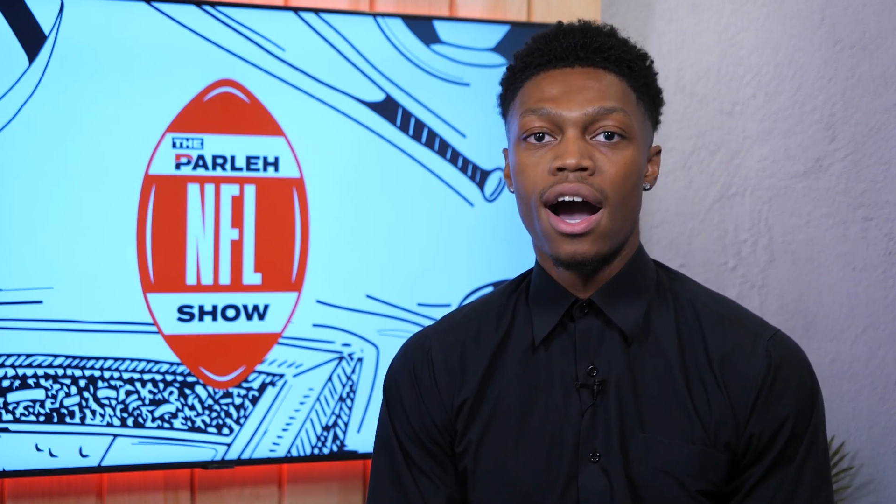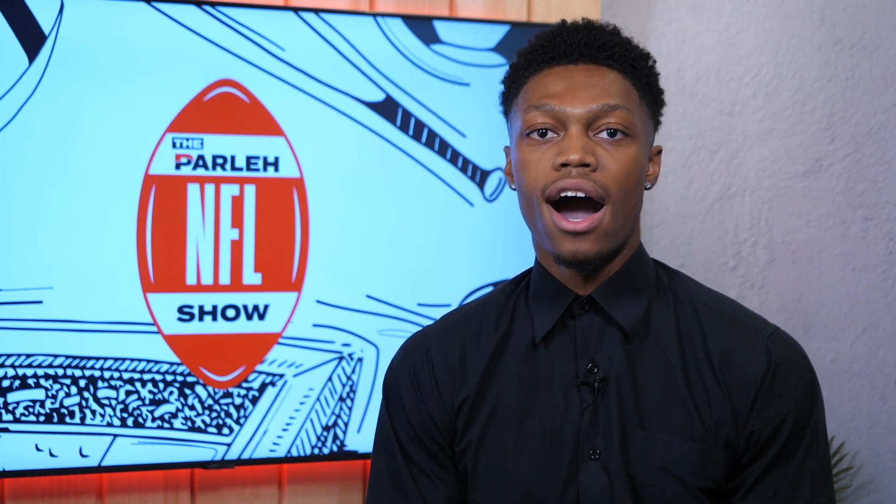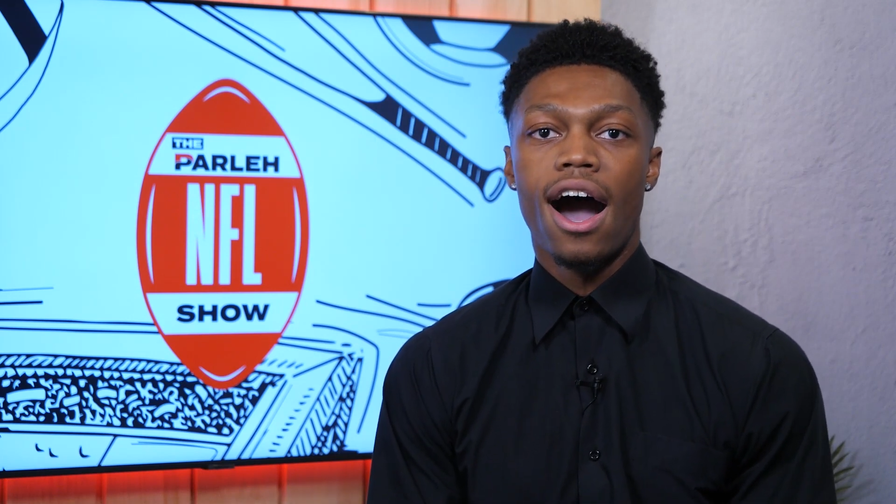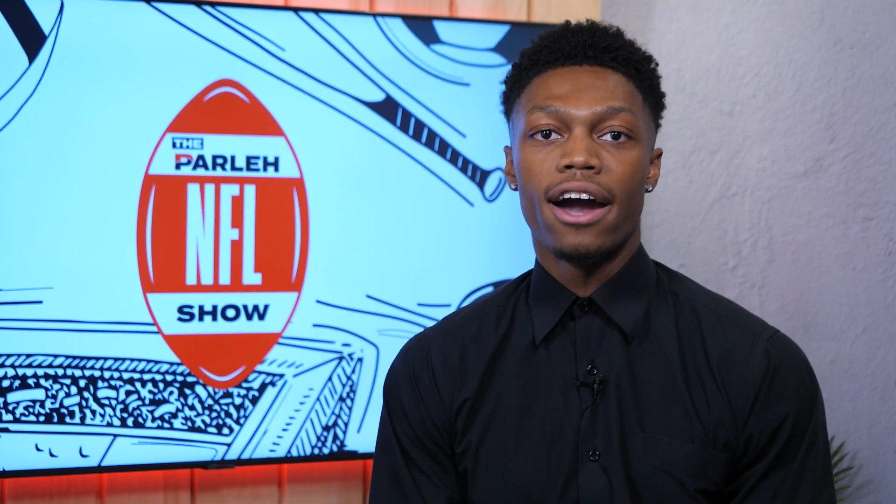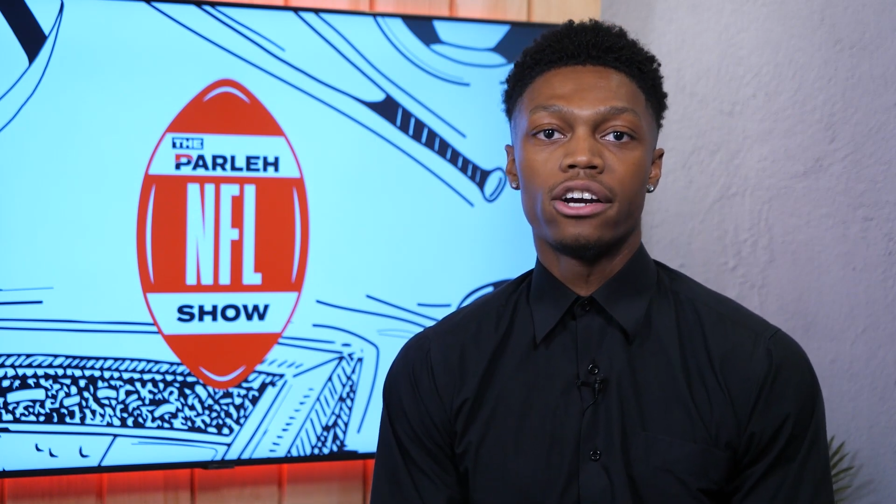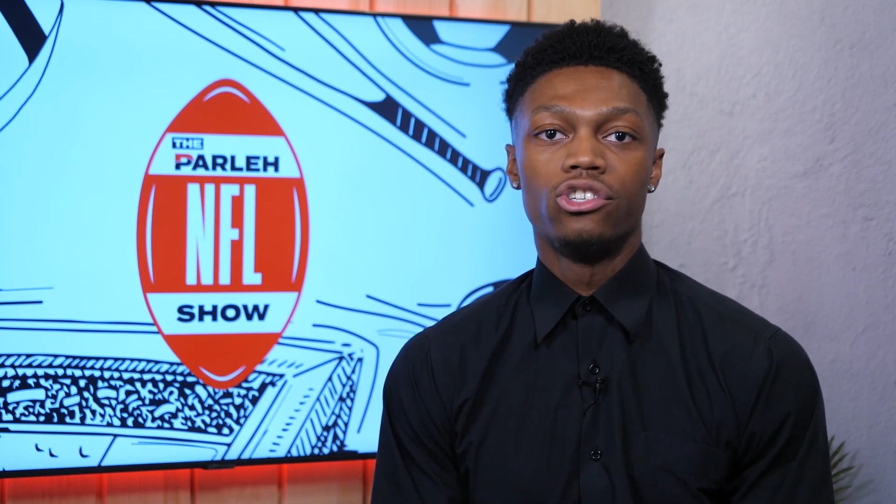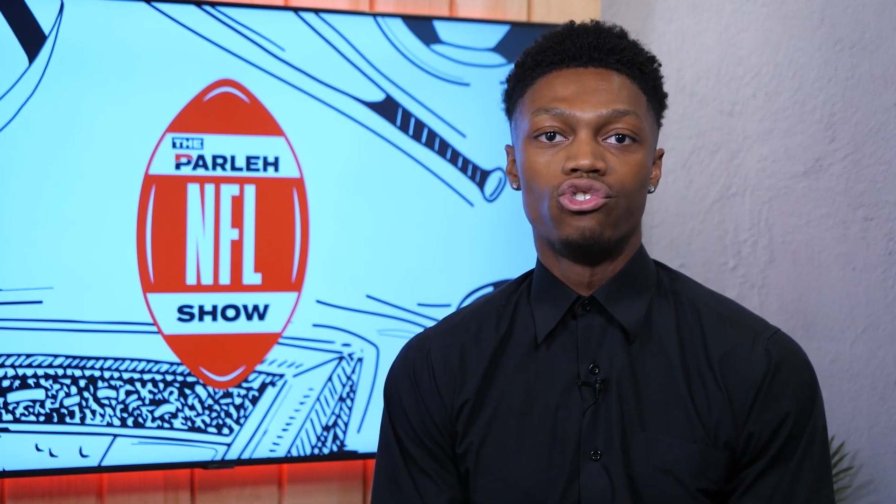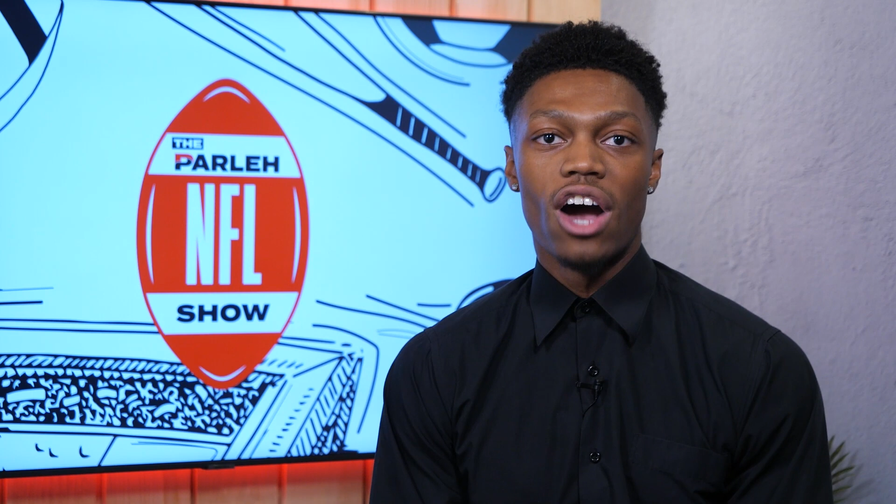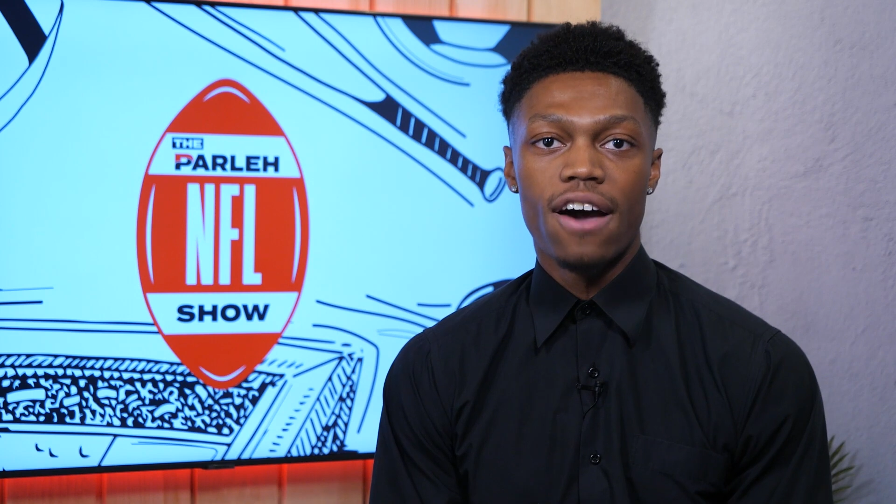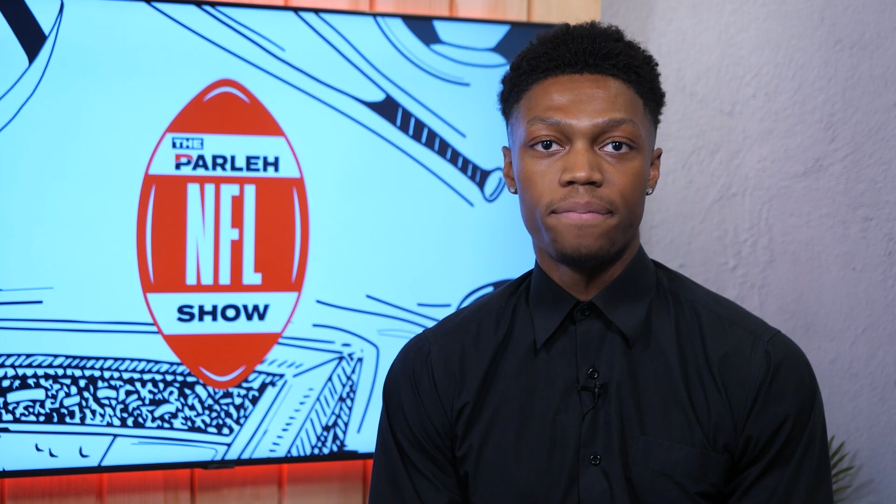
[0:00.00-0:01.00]
a higher
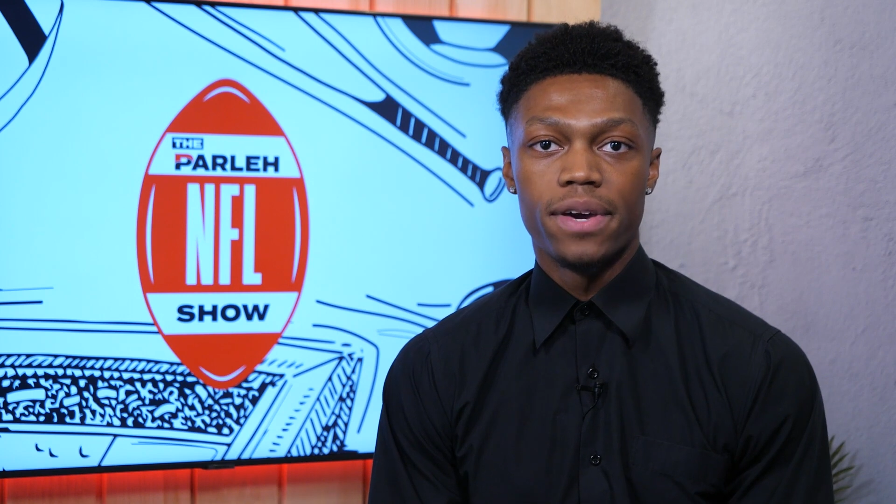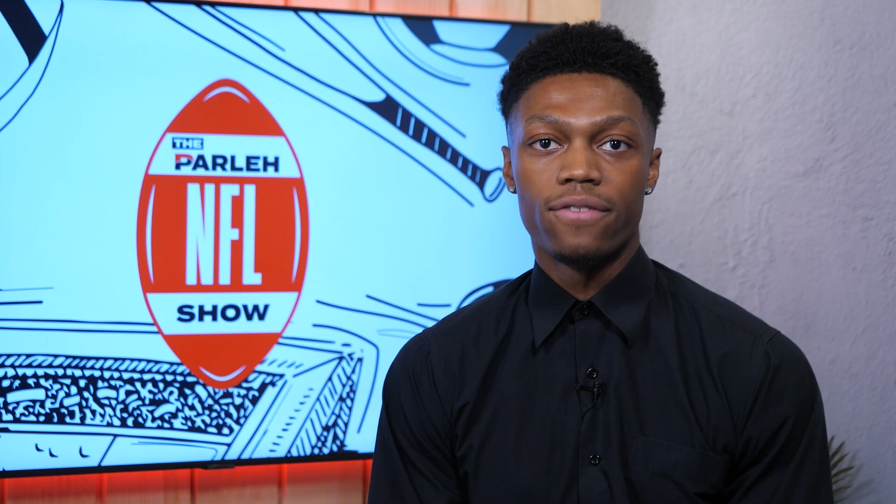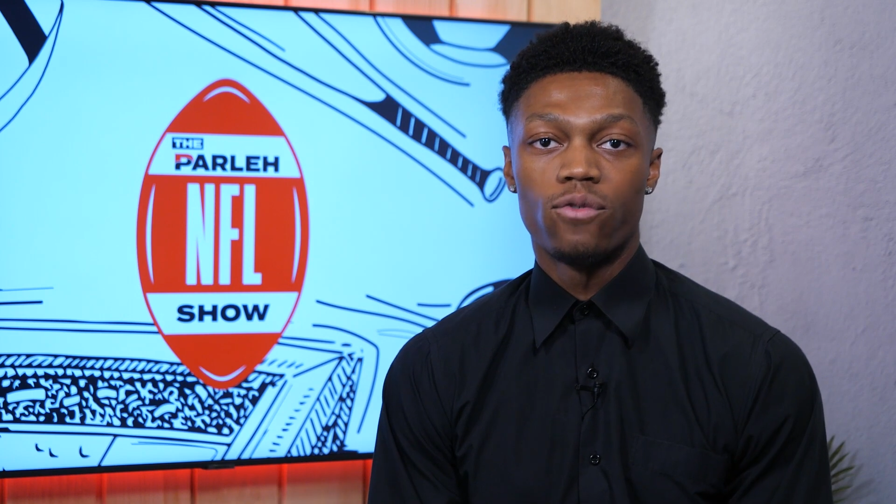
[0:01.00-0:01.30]
draft pick